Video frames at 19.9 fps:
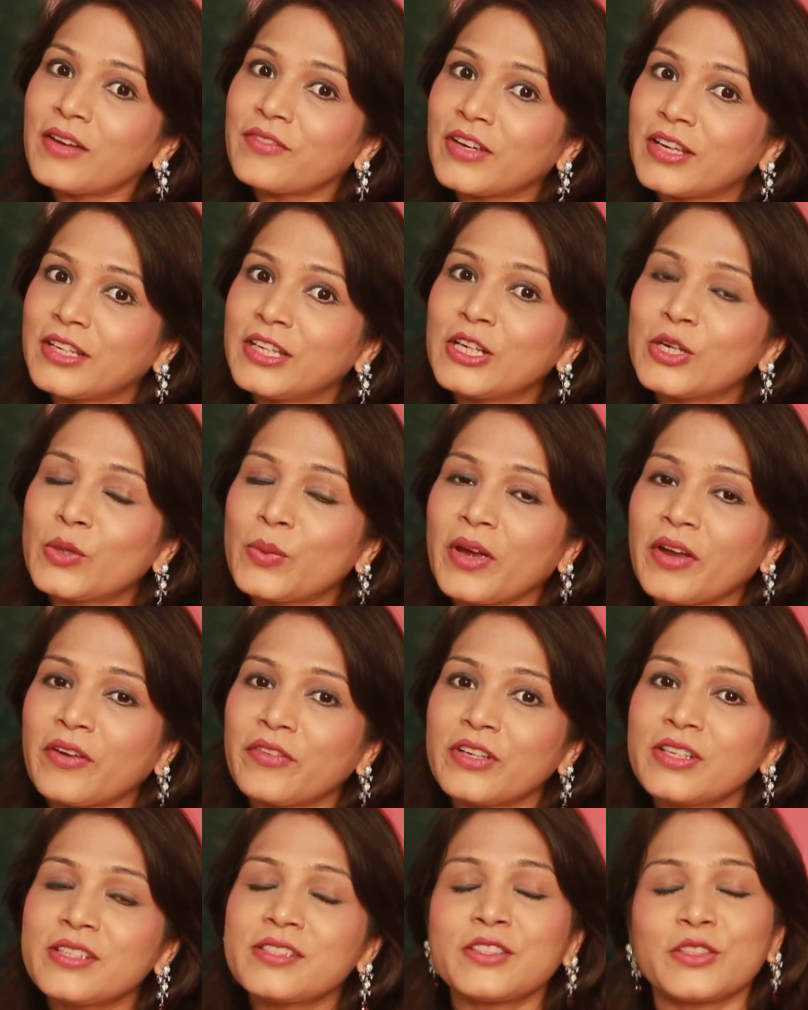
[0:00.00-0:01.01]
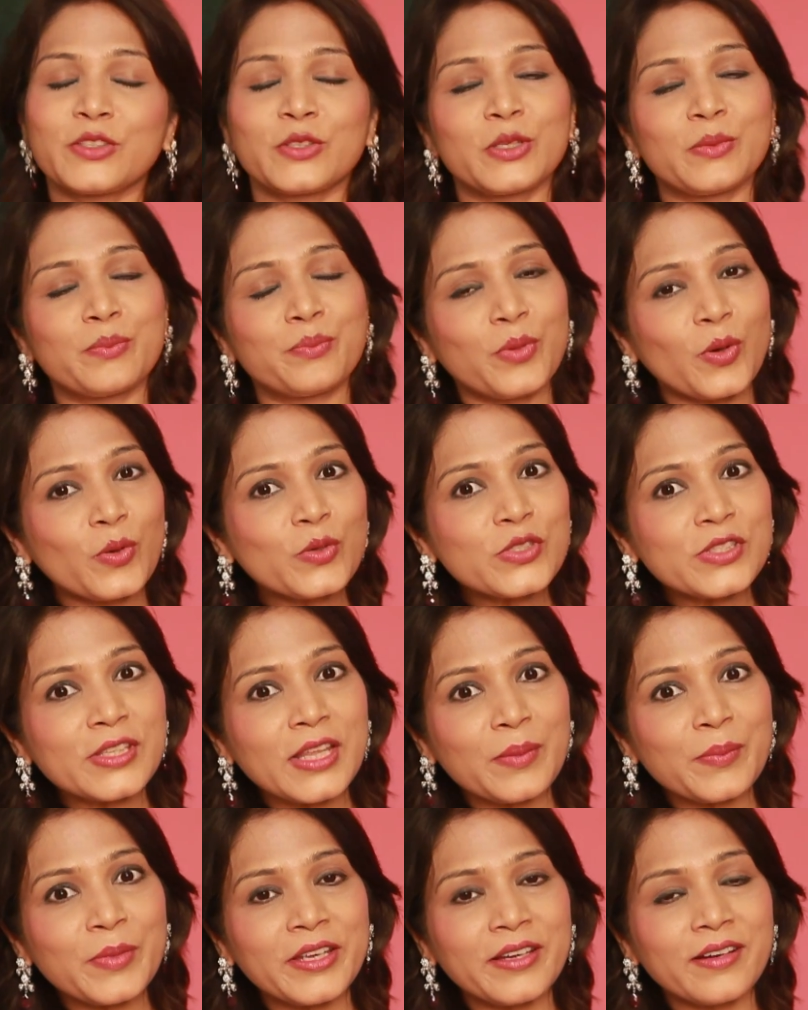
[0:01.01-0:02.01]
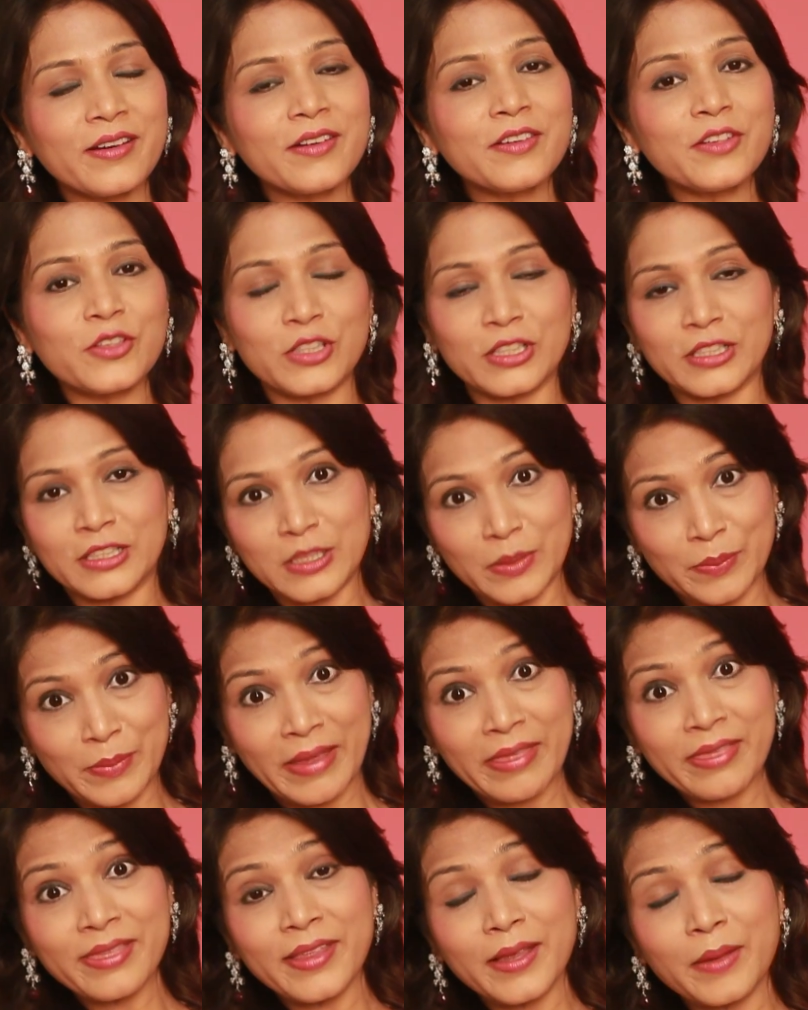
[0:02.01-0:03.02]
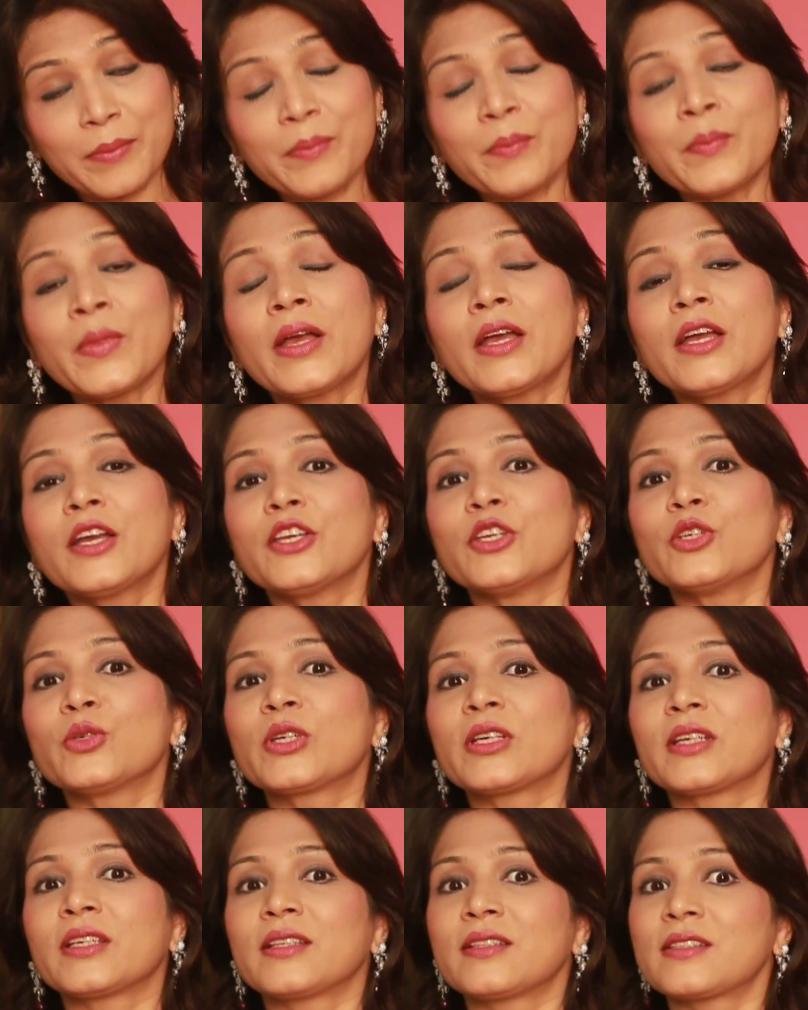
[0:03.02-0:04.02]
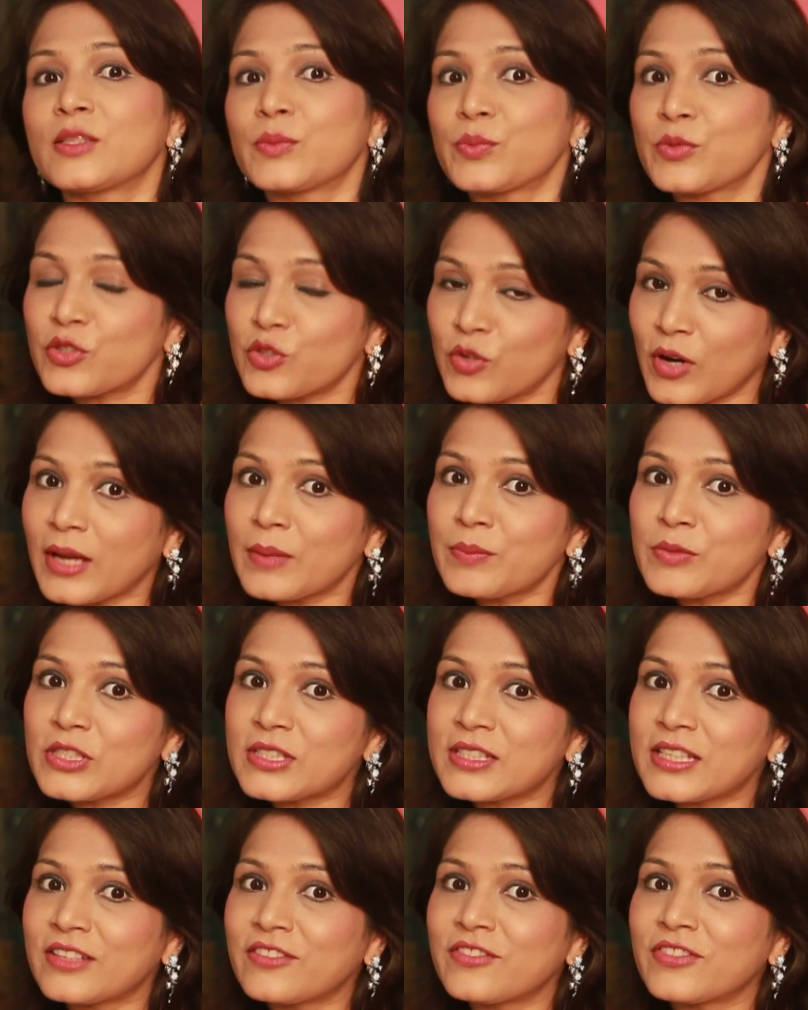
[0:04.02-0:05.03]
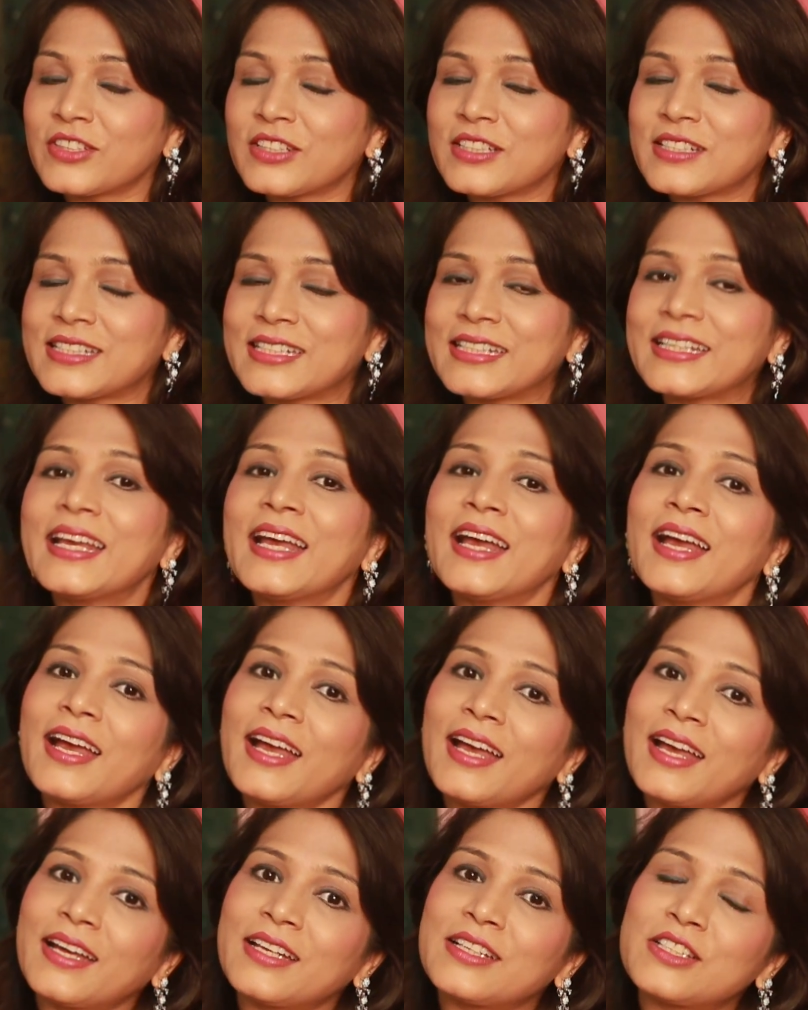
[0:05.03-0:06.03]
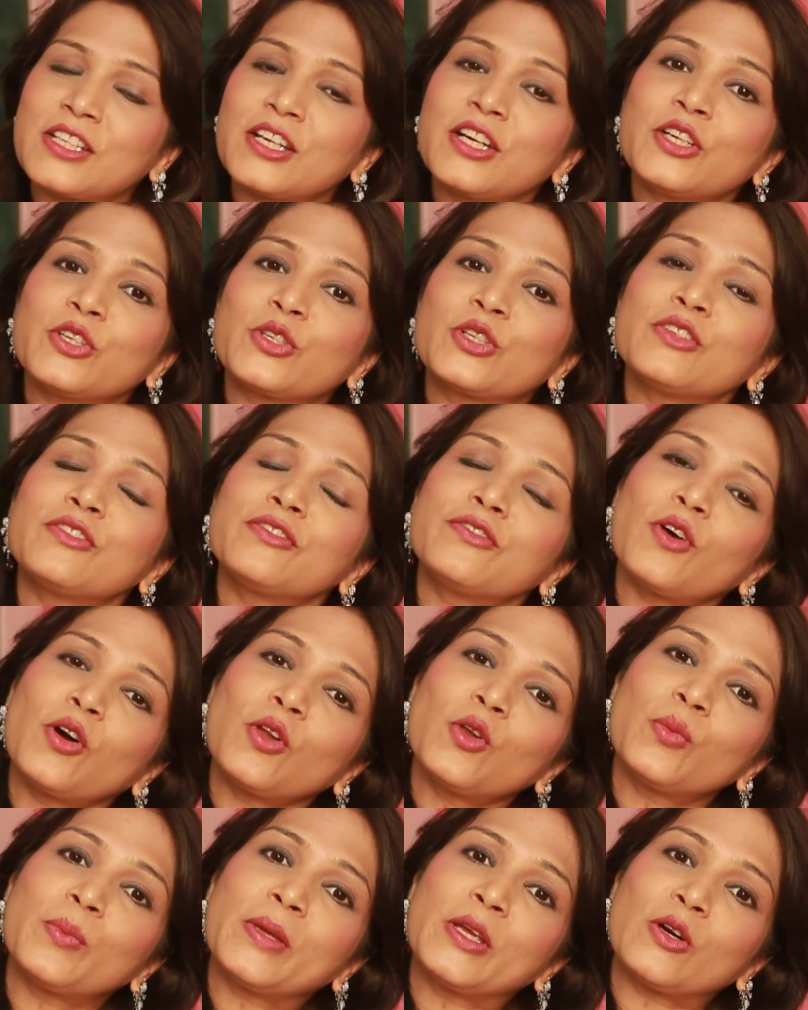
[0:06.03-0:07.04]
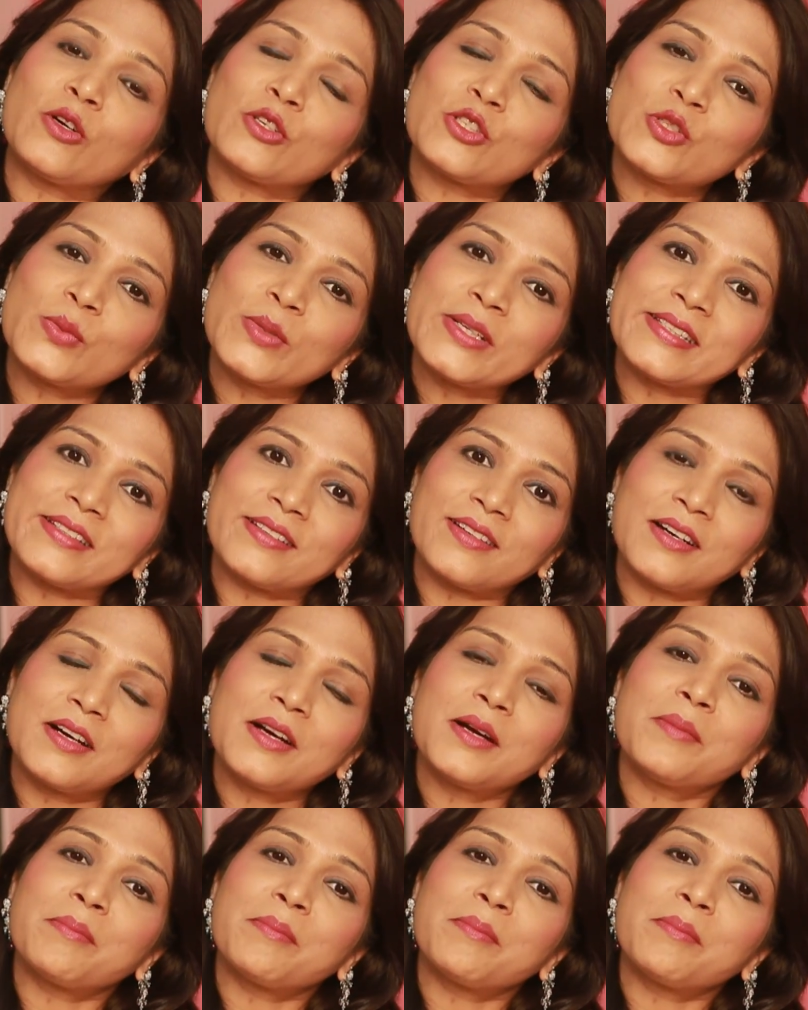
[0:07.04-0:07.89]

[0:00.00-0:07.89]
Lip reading: any queries, you can post them here, you can comment them, you can subscribe to Skinfiniti, and you can follow me on Twitter.